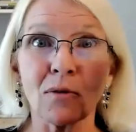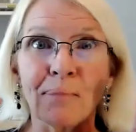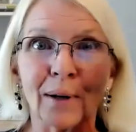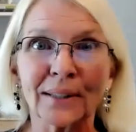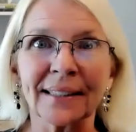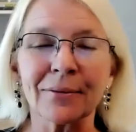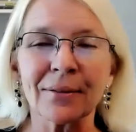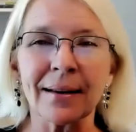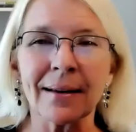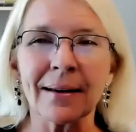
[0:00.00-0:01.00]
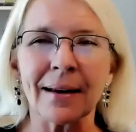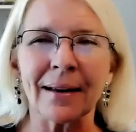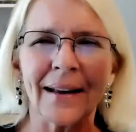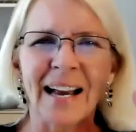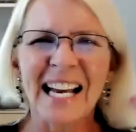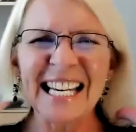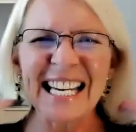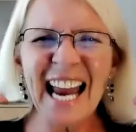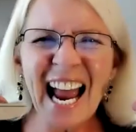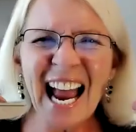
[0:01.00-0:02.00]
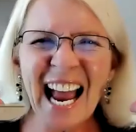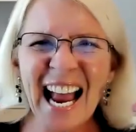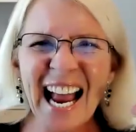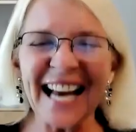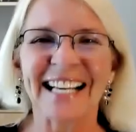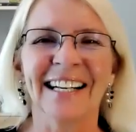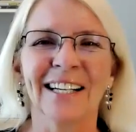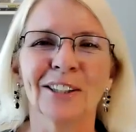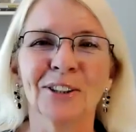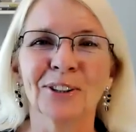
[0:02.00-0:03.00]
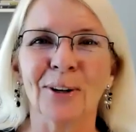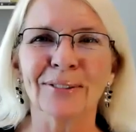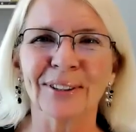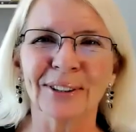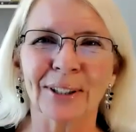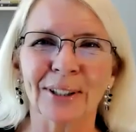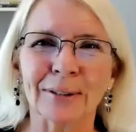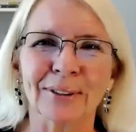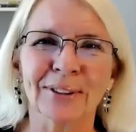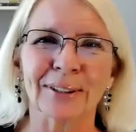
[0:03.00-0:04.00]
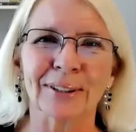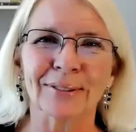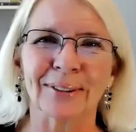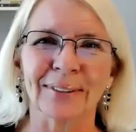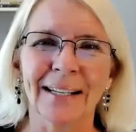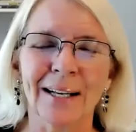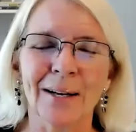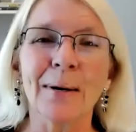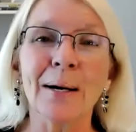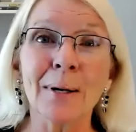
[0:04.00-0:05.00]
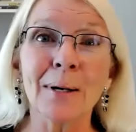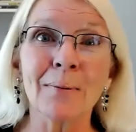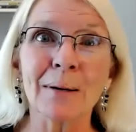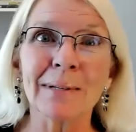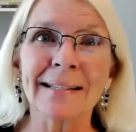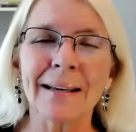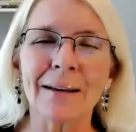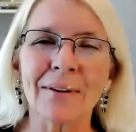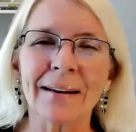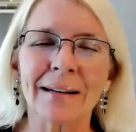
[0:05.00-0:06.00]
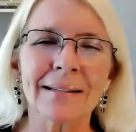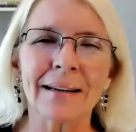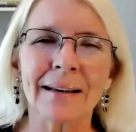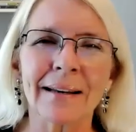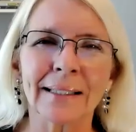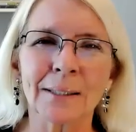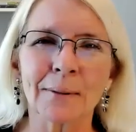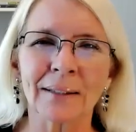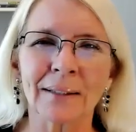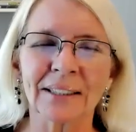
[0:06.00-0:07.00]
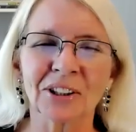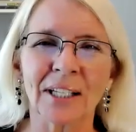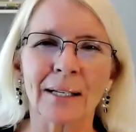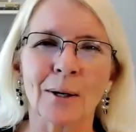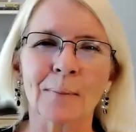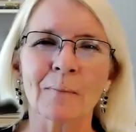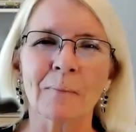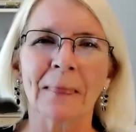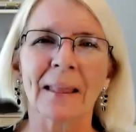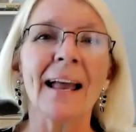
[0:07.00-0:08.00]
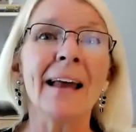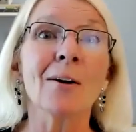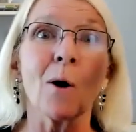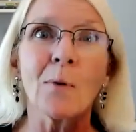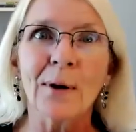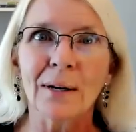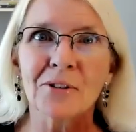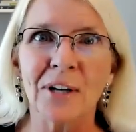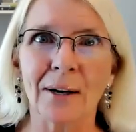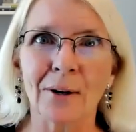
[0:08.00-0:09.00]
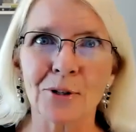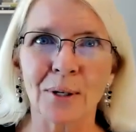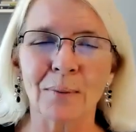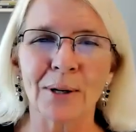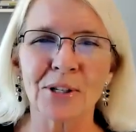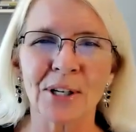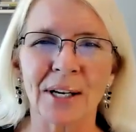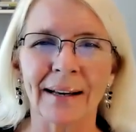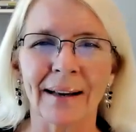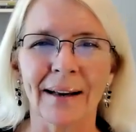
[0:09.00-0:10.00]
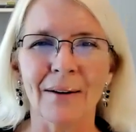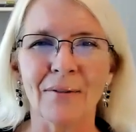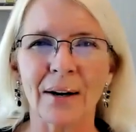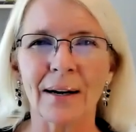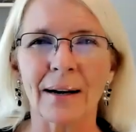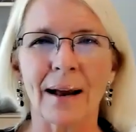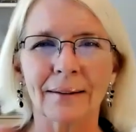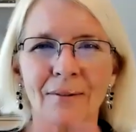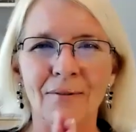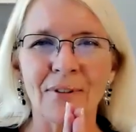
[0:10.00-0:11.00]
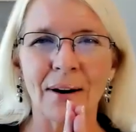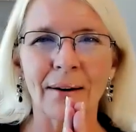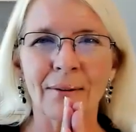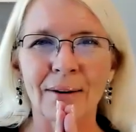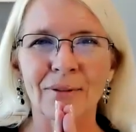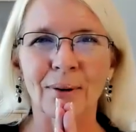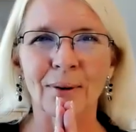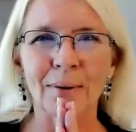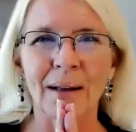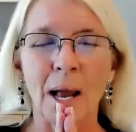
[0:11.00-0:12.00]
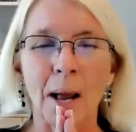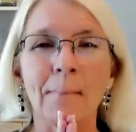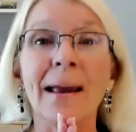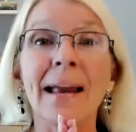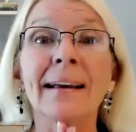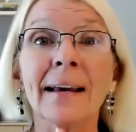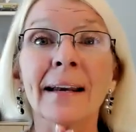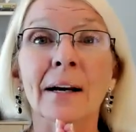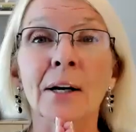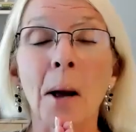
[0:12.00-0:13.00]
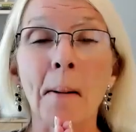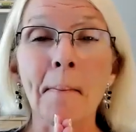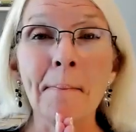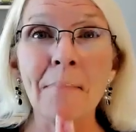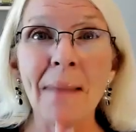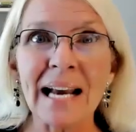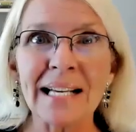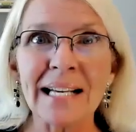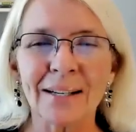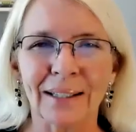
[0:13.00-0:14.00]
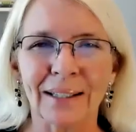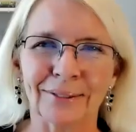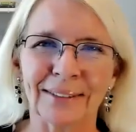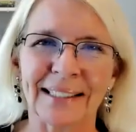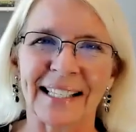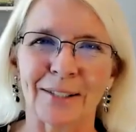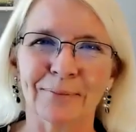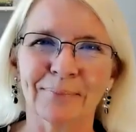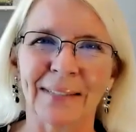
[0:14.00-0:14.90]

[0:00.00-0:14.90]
of positive thinking. Yay! Joyful, joyful, joyful. Win Win Women TV. I see you next week on this channel and all the other channels you're watching. Very glad, very grateful. Make it an amazing rest of the day.